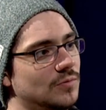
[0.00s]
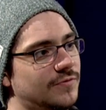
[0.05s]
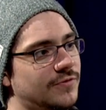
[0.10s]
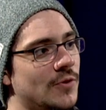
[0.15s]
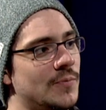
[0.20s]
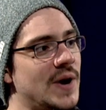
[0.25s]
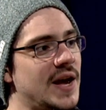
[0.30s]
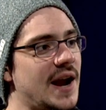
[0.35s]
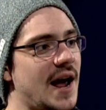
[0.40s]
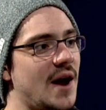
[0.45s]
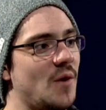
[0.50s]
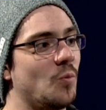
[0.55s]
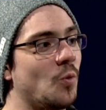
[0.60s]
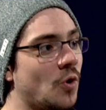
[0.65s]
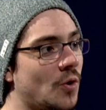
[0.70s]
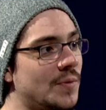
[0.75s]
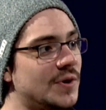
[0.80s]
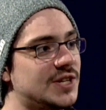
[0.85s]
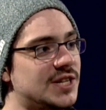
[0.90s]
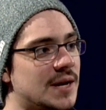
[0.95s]
ferment at
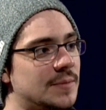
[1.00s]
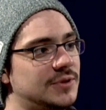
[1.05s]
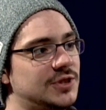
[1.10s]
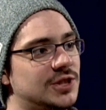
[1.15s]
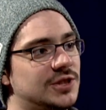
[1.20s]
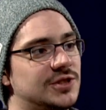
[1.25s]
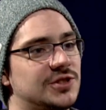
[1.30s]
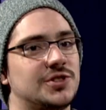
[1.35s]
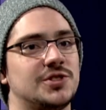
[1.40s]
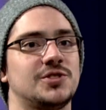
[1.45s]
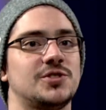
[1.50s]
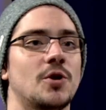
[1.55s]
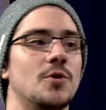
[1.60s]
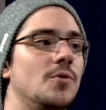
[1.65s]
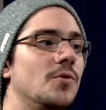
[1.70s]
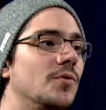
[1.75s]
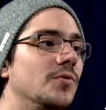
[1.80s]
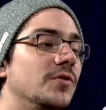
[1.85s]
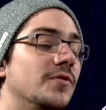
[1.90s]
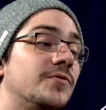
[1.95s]
warmer temperatures,
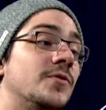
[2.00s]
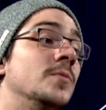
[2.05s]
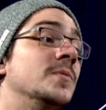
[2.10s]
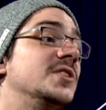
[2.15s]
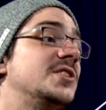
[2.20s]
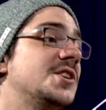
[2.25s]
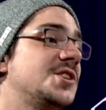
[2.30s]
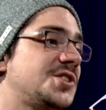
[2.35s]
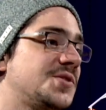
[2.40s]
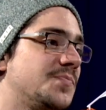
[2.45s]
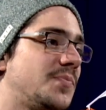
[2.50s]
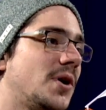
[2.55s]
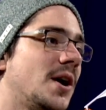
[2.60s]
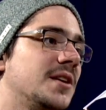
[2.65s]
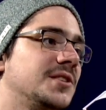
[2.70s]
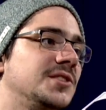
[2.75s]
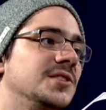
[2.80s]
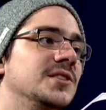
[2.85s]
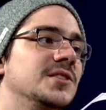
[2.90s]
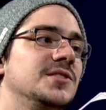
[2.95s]
so the fermentation
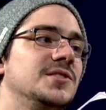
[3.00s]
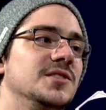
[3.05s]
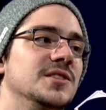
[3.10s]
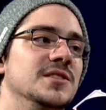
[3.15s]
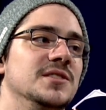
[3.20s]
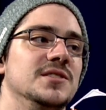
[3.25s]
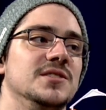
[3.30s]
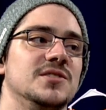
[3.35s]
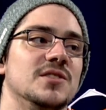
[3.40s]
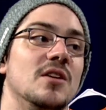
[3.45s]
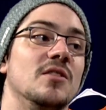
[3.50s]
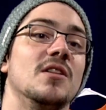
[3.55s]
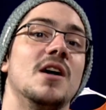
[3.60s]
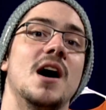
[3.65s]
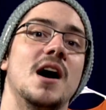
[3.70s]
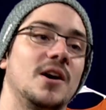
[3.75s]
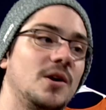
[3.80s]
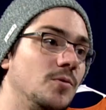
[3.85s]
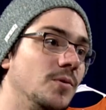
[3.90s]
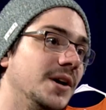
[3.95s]
process is a
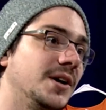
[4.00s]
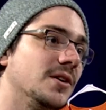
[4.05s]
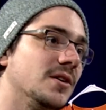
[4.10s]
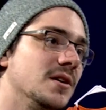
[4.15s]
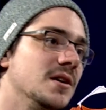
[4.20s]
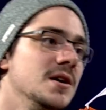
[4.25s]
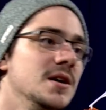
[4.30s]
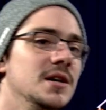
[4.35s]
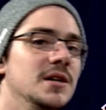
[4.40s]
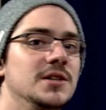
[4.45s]
lot quicker.